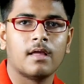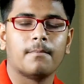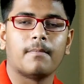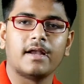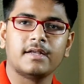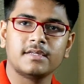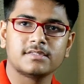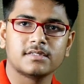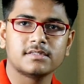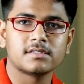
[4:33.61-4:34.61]
My
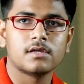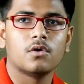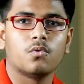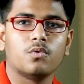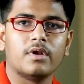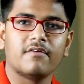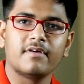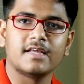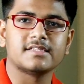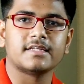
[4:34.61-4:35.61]
teachers who never
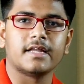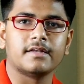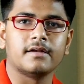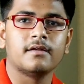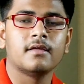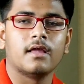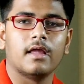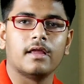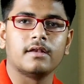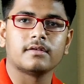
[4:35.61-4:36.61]
hesitated
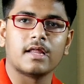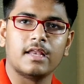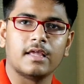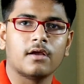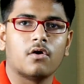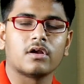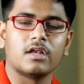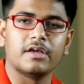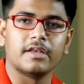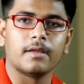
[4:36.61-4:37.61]
in telling or
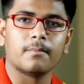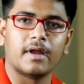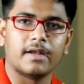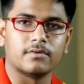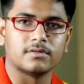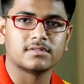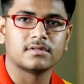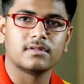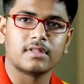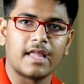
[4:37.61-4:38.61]
clearing my doubts.
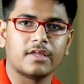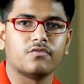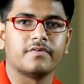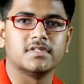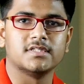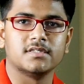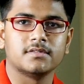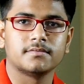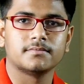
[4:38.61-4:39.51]
Thank you, FIITJEE.